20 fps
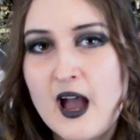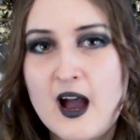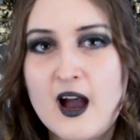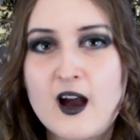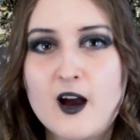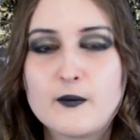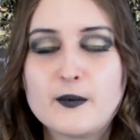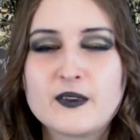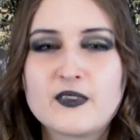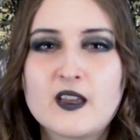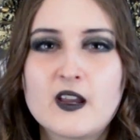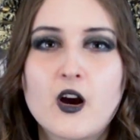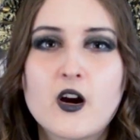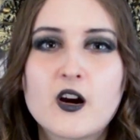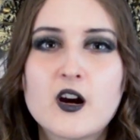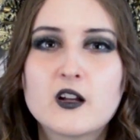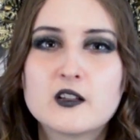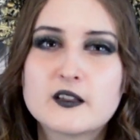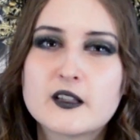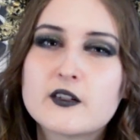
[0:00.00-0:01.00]
but they
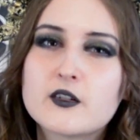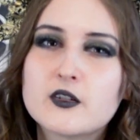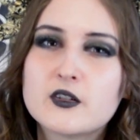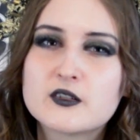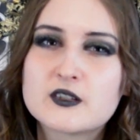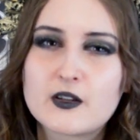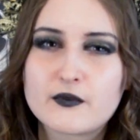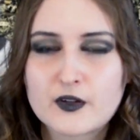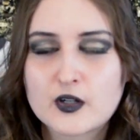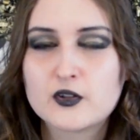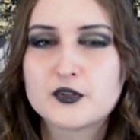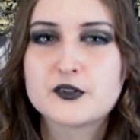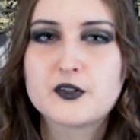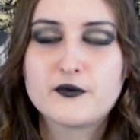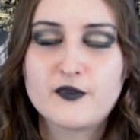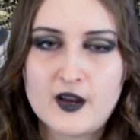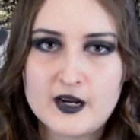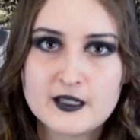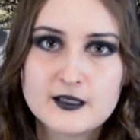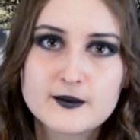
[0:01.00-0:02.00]
are a little difficult to
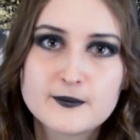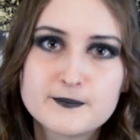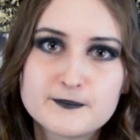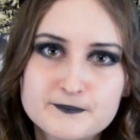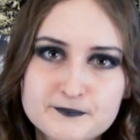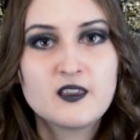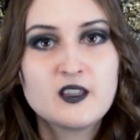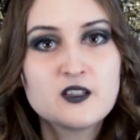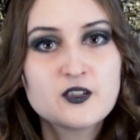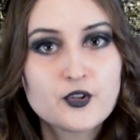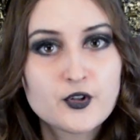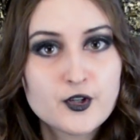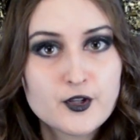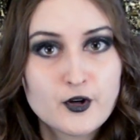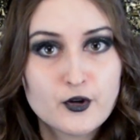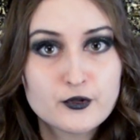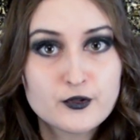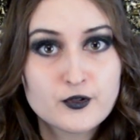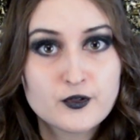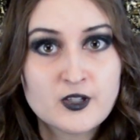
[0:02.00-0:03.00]
find. These are
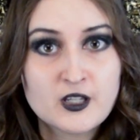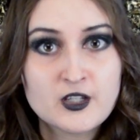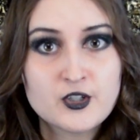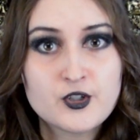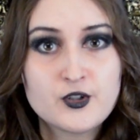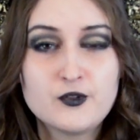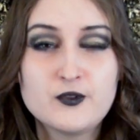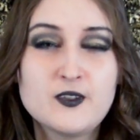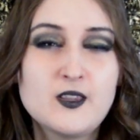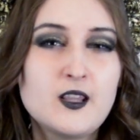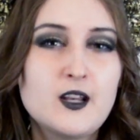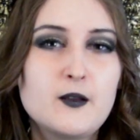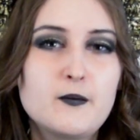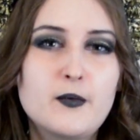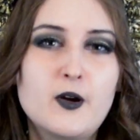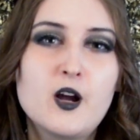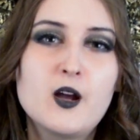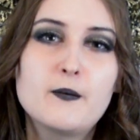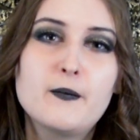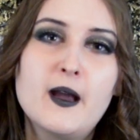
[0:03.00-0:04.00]
Yosuke shoes that I
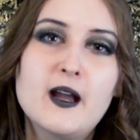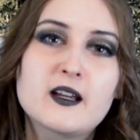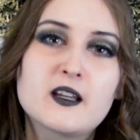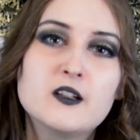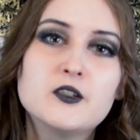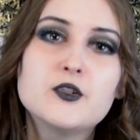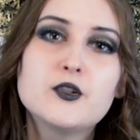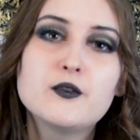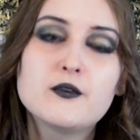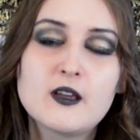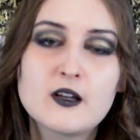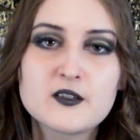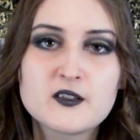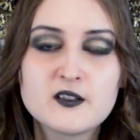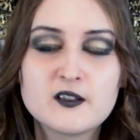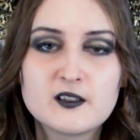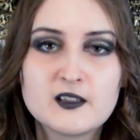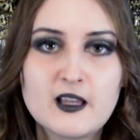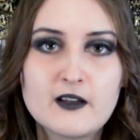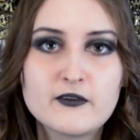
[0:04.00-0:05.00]
bought back in
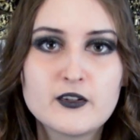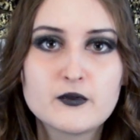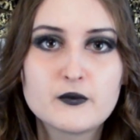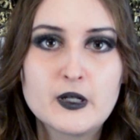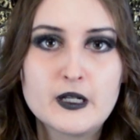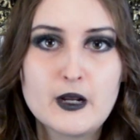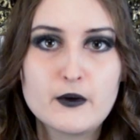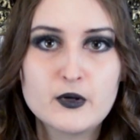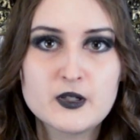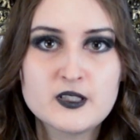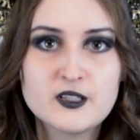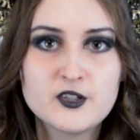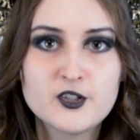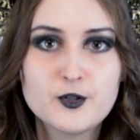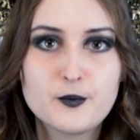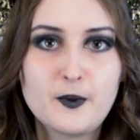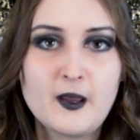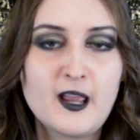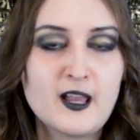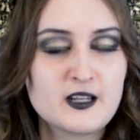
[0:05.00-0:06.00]
2011 when I was in
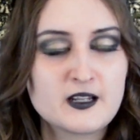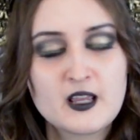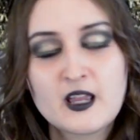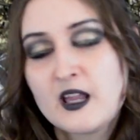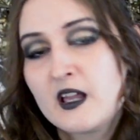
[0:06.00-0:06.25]
Japan.